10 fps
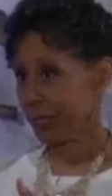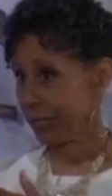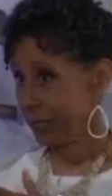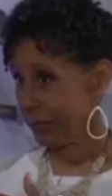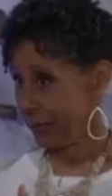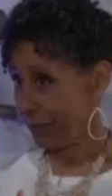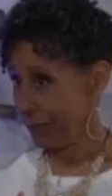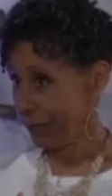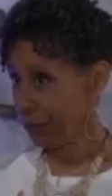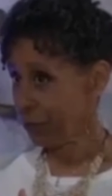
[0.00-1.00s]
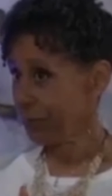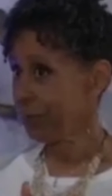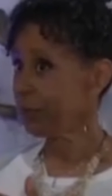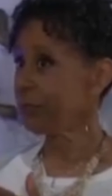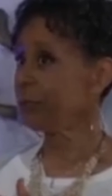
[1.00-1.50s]
leaving that's
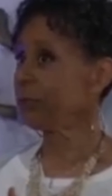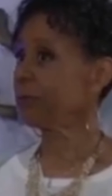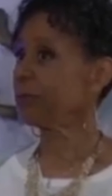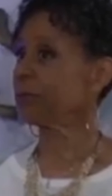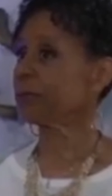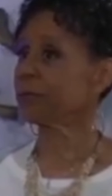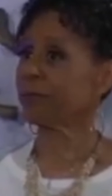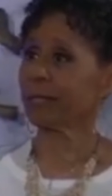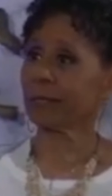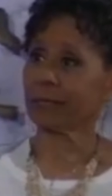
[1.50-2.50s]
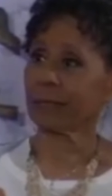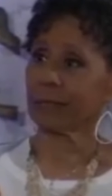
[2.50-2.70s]
troubling you, or the fact that